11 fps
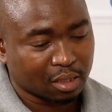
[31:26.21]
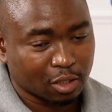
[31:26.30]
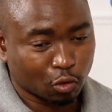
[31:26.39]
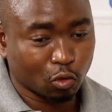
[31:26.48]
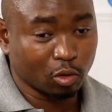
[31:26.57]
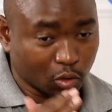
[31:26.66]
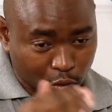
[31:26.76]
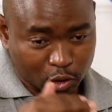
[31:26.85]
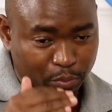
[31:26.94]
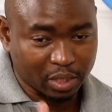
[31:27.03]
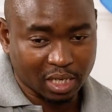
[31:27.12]
it will
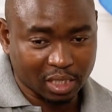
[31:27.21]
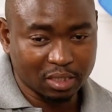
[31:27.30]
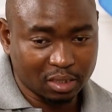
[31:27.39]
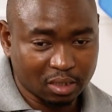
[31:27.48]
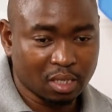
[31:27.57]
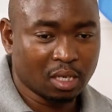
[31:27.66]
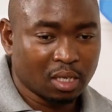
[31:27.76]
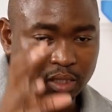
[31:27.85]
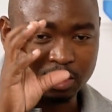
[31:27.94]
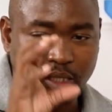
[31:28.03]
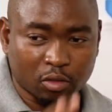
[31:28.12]
always be against
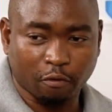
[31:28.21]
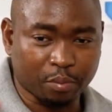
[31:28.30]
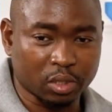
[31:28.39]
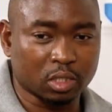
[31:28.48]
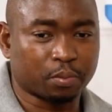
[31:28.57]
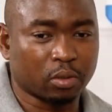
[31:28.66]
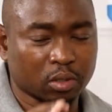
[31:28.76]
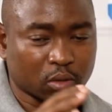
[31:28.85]
sets of principles